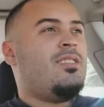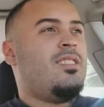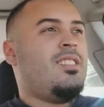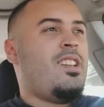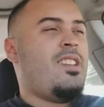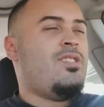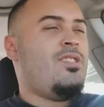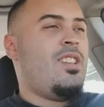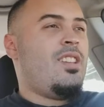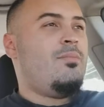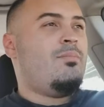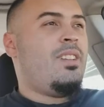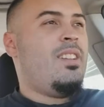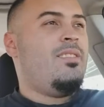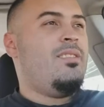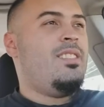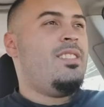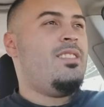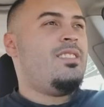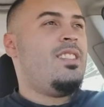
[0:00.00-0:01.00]
I shake my
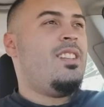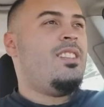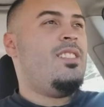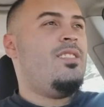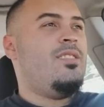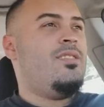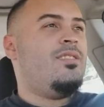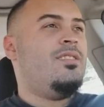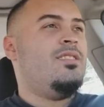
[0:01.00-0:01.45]
fist at you.